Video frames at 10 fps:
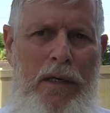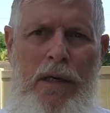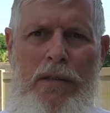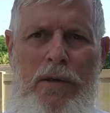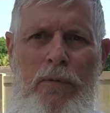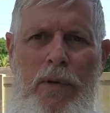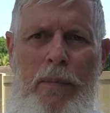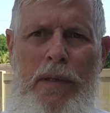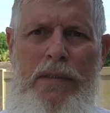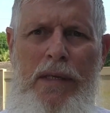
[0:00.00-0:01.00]
Because if we
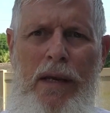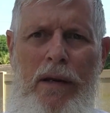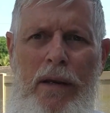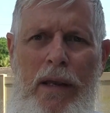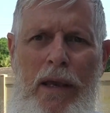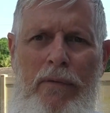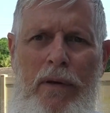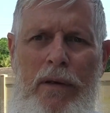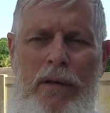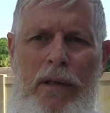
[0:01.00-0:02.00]
miss out on
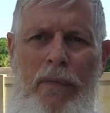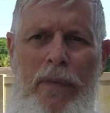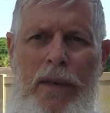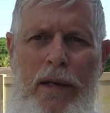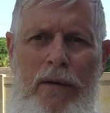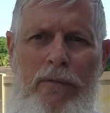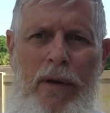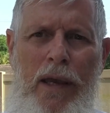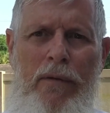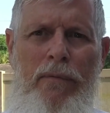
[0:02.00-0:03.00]
heaven at the end of
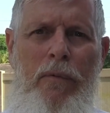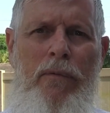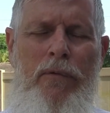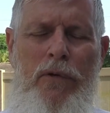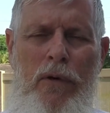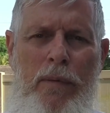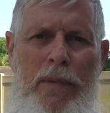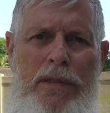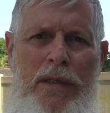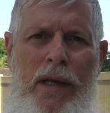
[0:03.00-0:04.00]
life, we've truly
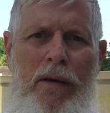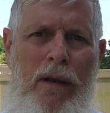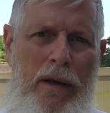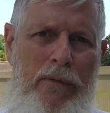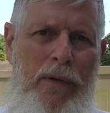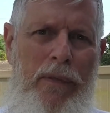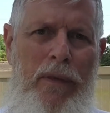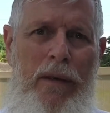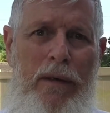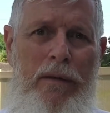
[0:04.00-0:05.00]
missed out on everything.